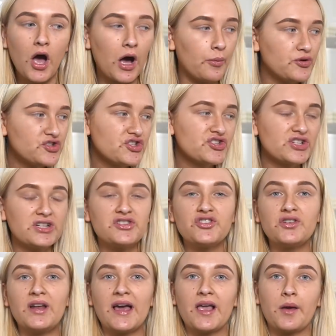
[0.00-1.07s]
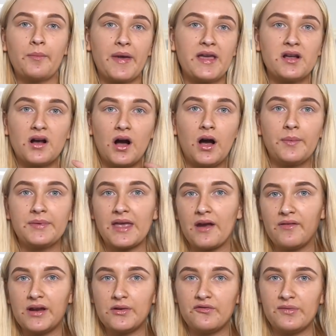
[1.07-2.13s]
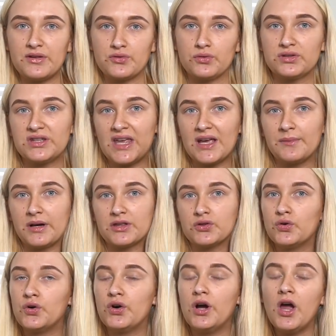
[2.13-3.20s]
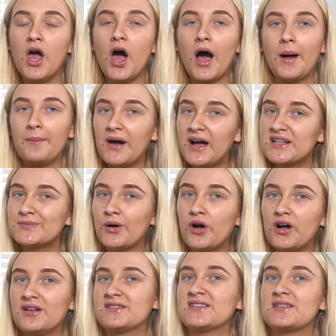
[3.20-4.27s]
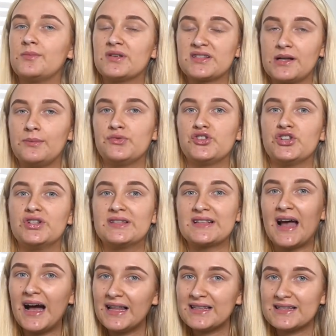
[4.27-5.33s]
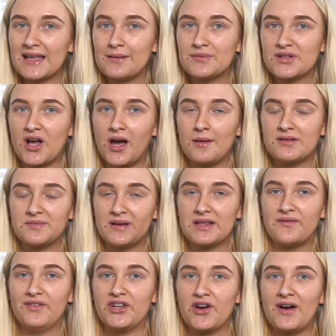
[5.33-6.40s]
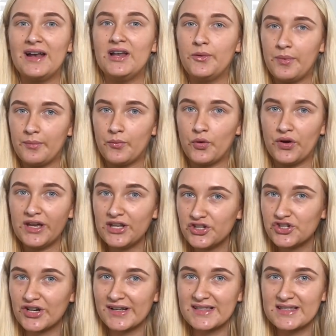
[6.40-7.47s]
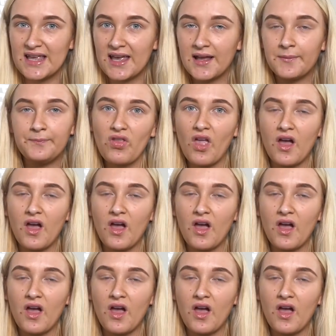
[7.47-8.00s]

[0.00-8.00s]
I was just going to do like a makeup get ready with me sort of thing, but I thought I might as well answer some assumptions at the same time to make the video a little bit more interesting.